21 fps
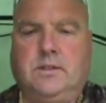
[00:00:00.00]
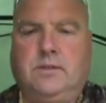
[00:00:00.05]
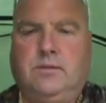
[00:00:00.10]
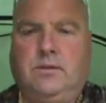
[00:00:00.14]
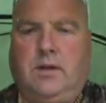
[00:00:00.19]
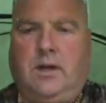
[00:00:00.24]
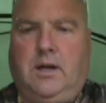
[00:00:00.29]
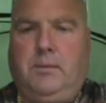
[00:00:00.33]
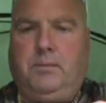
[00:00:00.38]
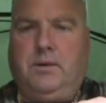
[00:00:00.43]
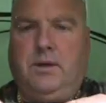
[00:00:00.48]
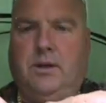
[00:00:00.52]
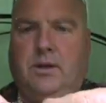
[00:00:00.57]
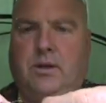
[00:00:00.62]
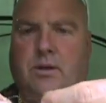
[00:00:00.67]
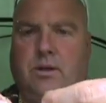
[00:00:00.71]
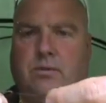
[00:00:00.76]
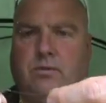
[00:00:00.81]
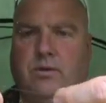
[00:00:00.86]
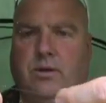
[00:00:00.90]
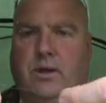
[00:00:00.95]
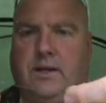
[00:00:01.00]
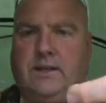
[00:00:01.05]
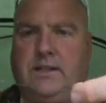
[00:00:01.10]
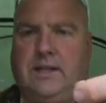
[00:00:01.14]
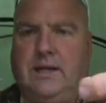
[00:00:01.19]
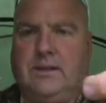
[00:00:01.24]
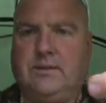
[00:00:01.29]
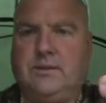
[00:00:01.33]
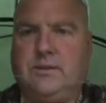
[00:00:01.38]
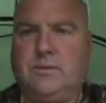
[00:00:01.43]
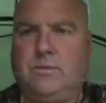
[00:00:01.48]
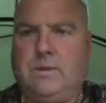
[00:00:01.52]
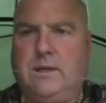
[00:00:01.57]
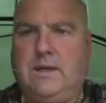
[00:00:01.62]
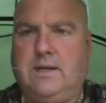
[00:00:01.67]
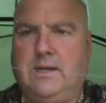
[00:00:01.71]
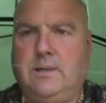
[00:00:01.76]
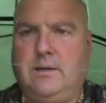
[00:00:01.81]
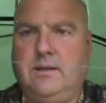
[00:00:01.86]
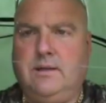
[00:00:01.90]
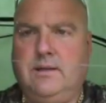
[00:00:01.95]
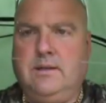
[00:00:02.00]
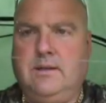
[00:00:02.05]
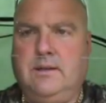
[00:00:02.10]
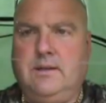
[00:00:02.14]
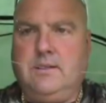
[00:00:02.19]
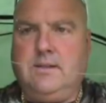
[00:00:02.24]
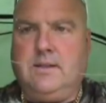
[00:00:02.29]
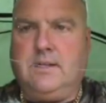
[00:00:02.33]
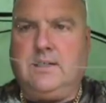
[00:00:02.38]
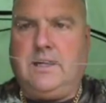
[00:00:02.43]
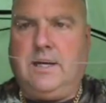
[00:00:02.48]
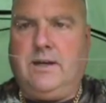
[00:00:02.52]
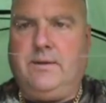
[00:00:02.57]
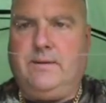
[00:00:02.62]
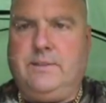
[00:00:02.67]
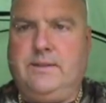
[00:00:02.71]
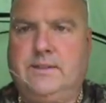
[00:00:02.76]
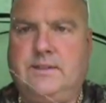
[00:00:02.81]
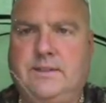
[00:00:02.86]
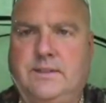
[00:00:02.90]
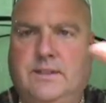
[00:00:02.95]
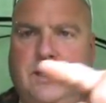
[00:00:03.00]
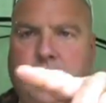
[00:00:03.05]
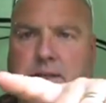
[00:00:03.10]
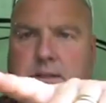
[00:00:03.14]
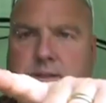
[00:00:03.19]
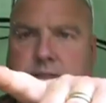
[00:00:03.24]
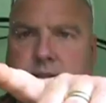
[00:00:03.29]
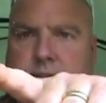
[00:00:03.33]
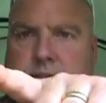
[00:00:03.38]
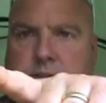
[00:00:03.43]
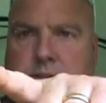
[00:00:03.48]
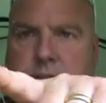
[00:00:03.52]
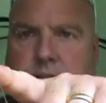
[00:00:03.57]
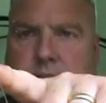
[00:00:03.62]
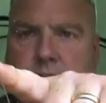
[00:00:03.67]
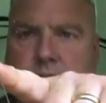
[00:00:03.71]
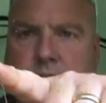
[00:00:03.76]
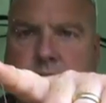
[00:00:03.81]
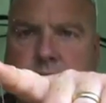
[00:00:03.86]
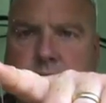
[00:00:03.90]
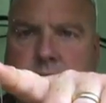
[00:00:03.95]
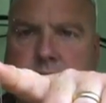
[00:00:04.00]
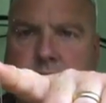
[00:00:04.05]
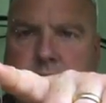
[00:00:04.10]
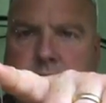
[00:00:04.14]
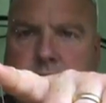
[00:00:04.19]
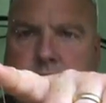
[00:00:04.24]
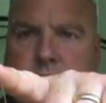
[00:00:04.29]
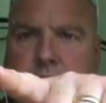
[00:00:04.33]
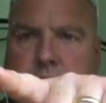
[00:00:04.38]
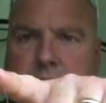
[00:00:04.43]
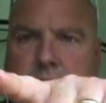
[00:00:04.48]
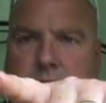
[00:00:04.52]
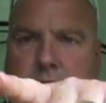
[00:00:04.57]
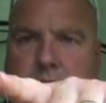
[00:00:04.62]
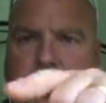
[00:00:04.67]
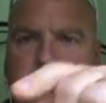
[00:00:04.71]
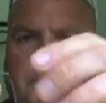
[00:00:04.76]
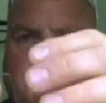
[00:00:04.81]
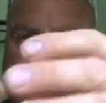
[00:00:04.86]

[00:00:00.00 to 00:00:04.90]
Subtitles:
Right, I pull the hook right down to where the coating starts there.